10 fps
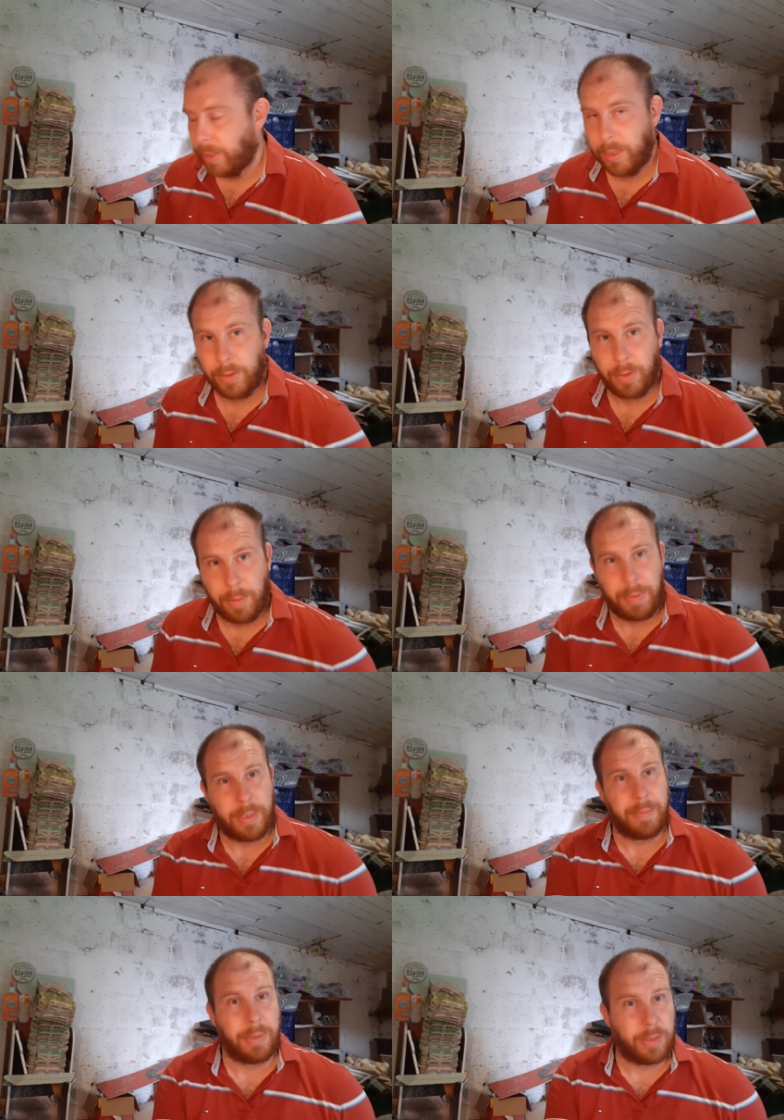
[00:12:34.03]
Just going to put
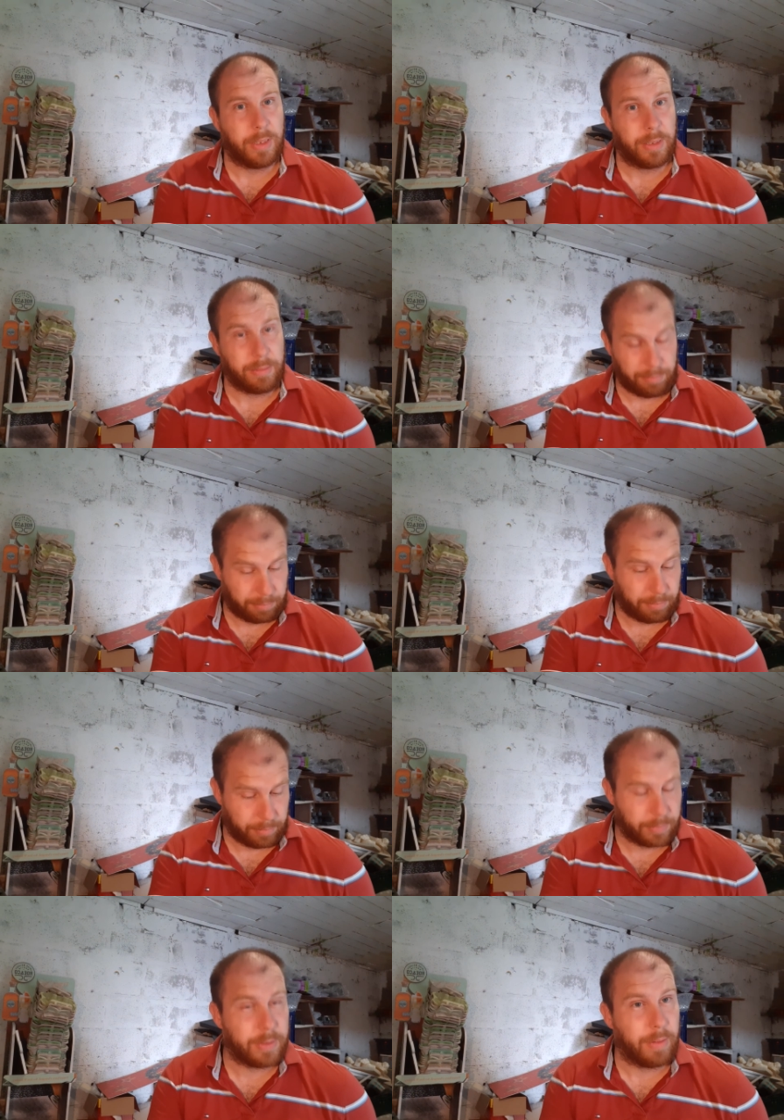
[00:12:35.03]
them into
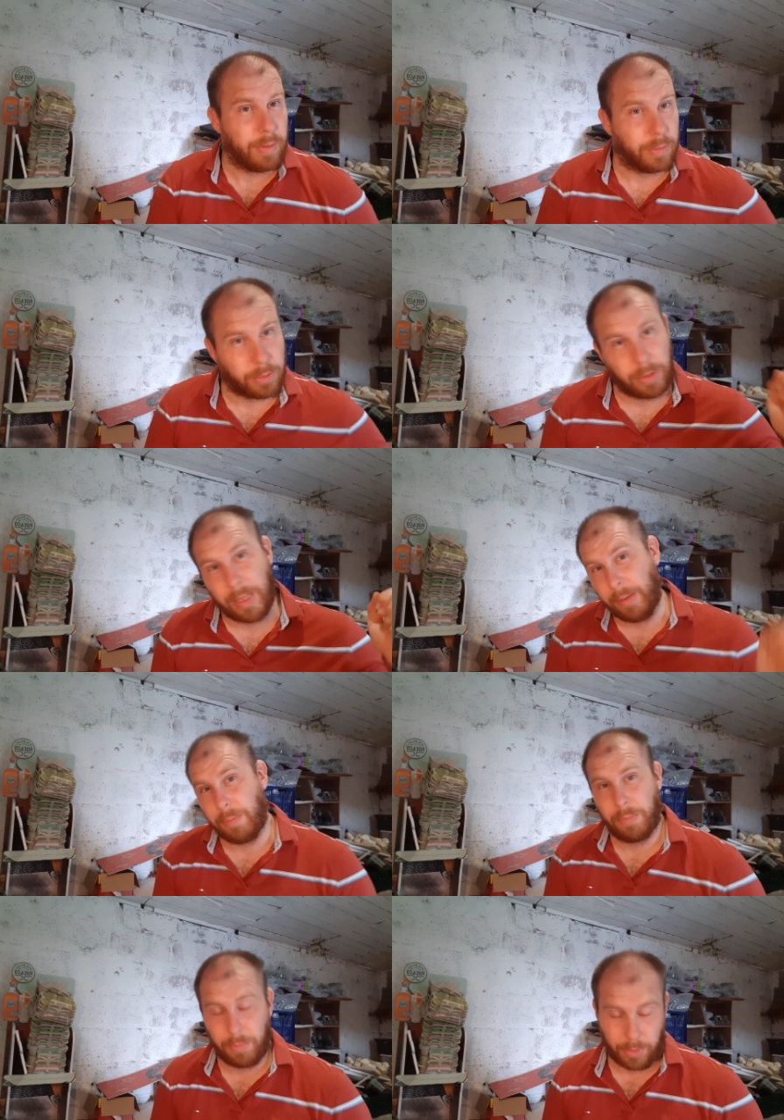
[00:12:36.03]
their own little tray,
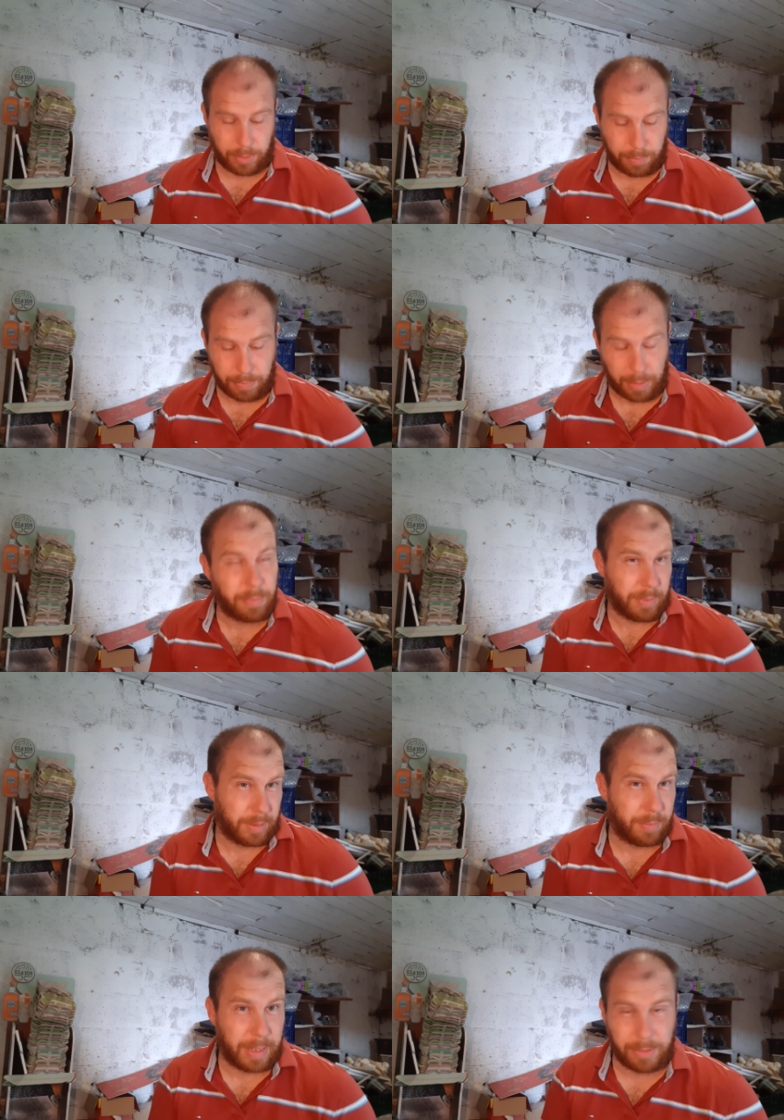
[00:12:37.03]
put
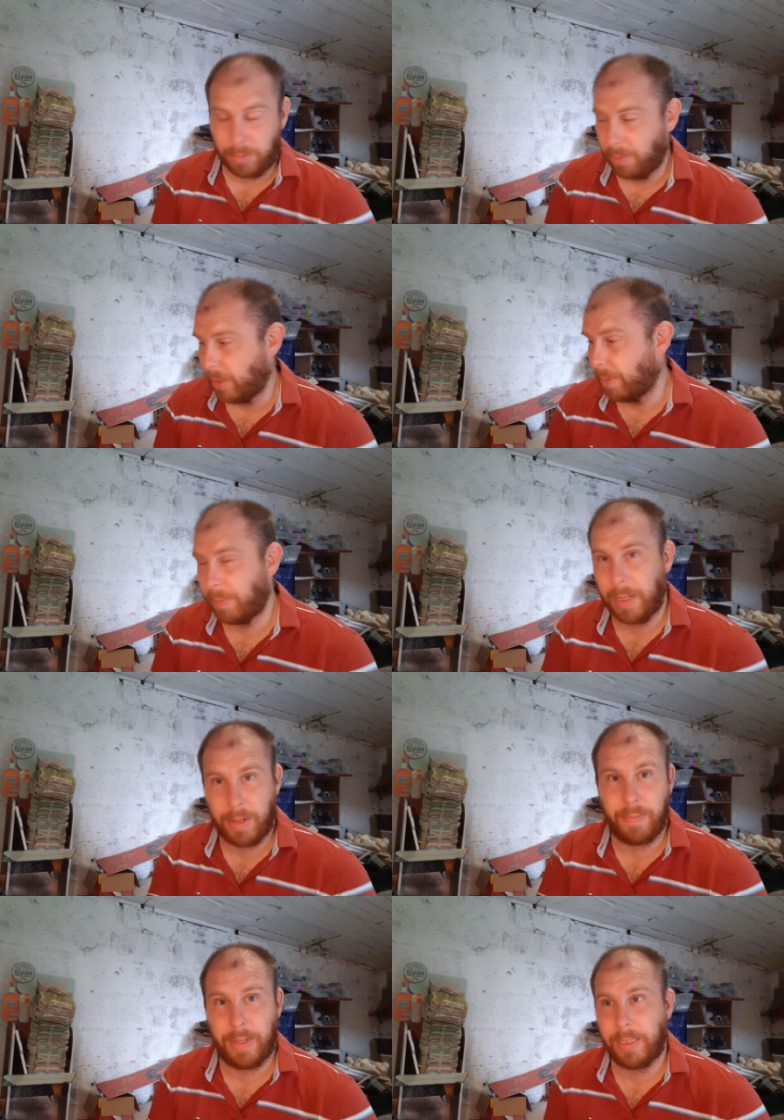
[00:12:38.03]
some paint stripper on them, get
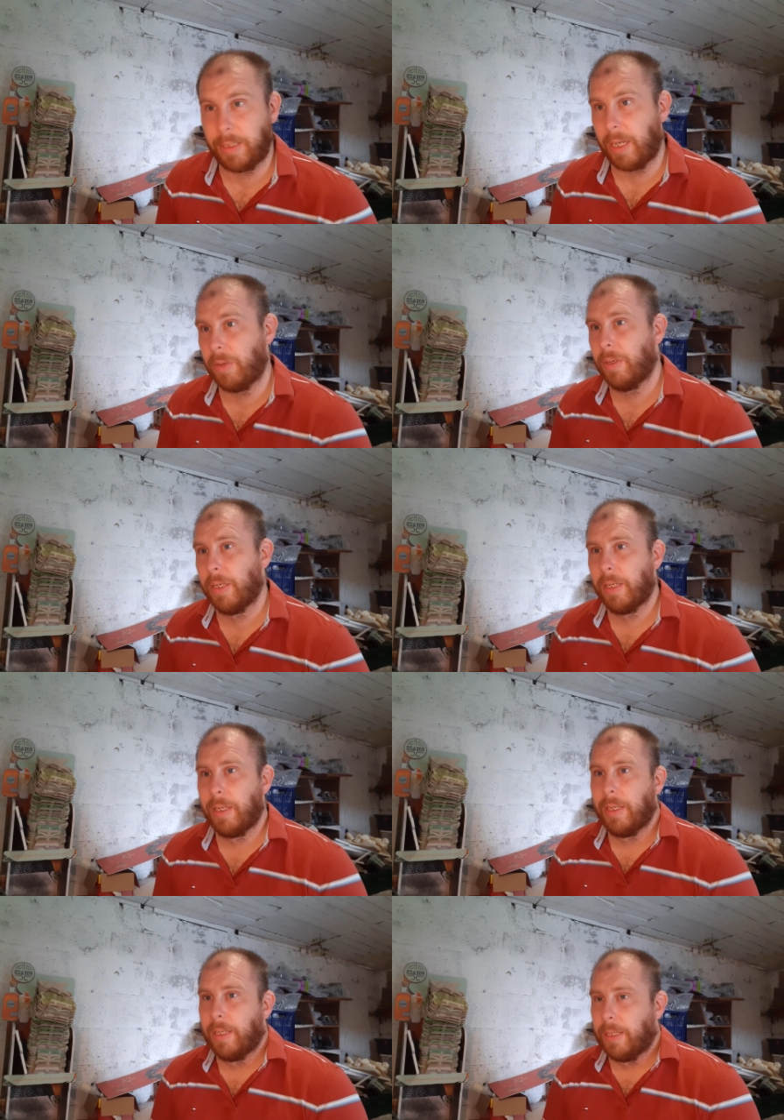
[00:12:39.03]
them ready to go.
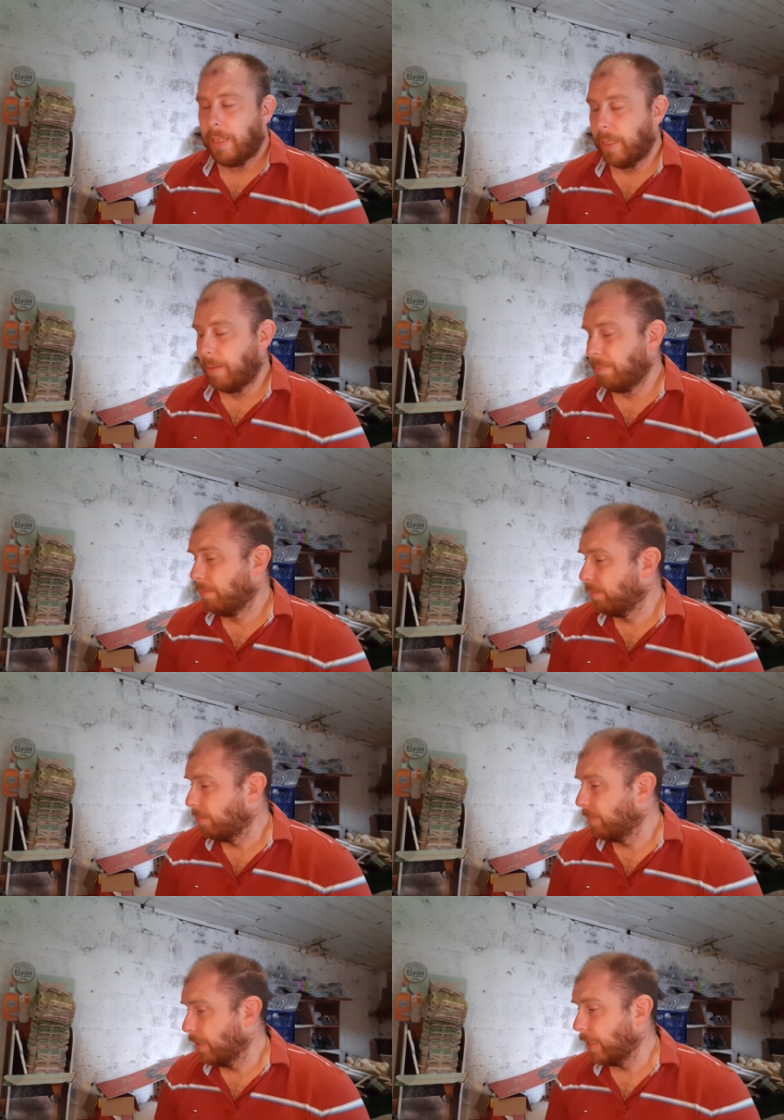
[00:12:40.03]
Yeah,
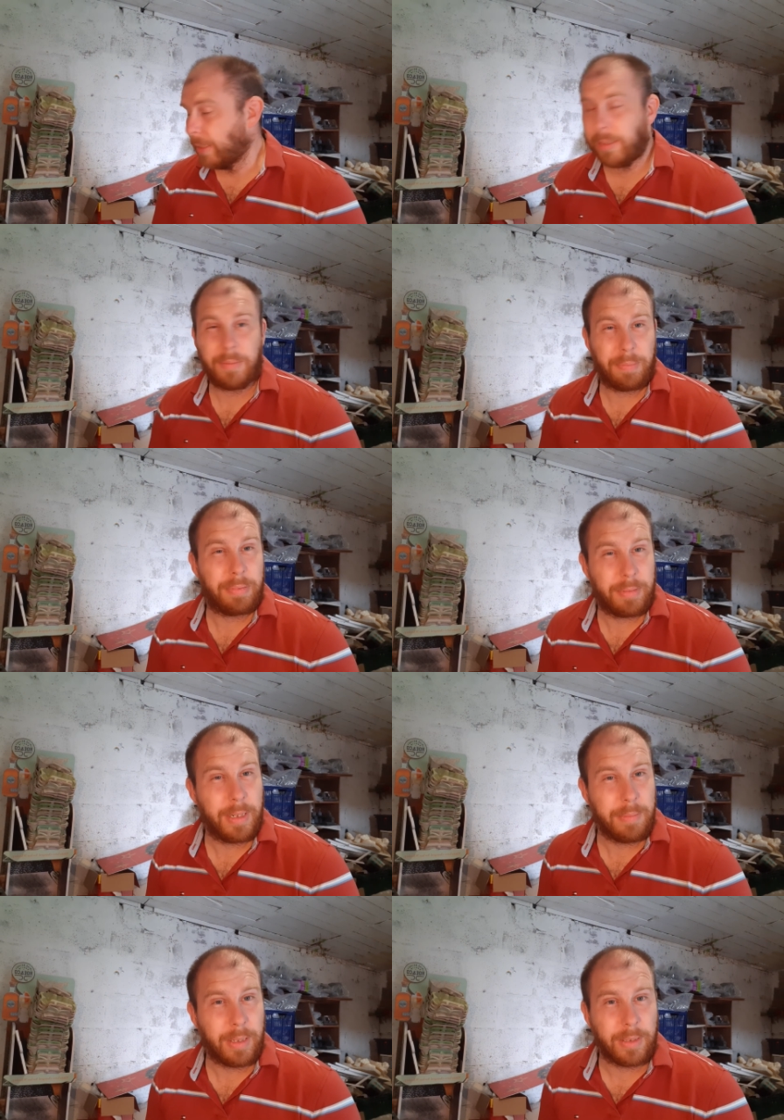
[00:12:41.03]
that's pretty
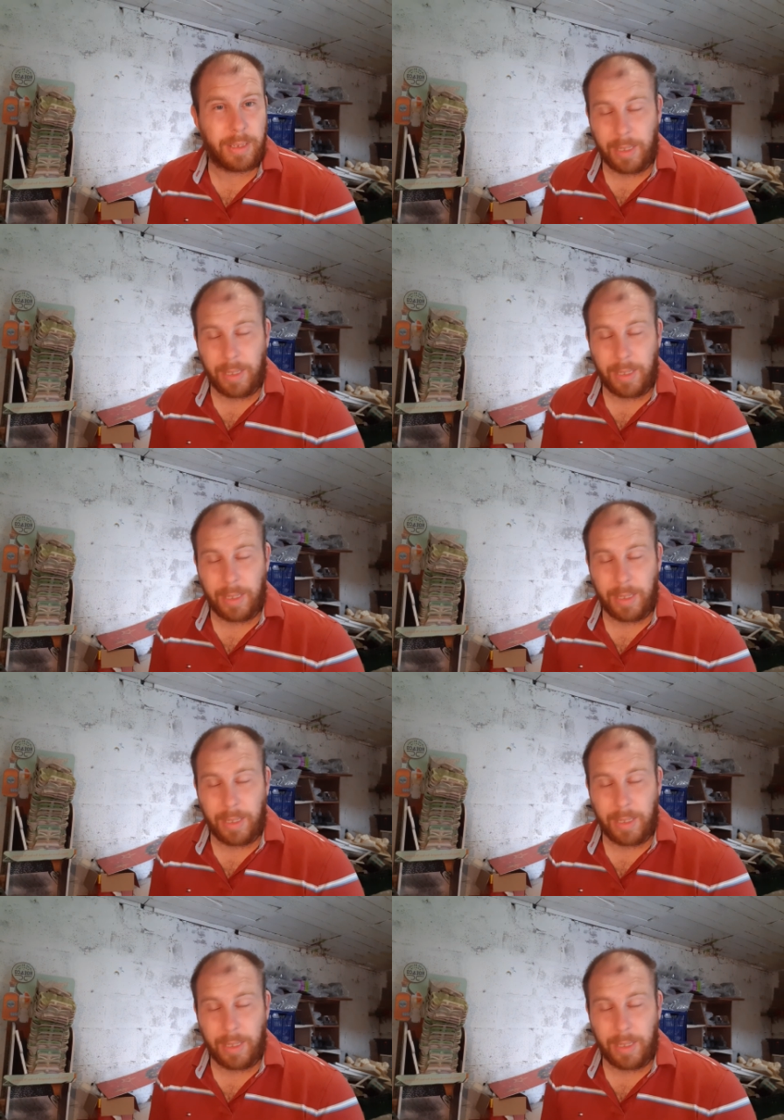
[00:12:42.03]
much.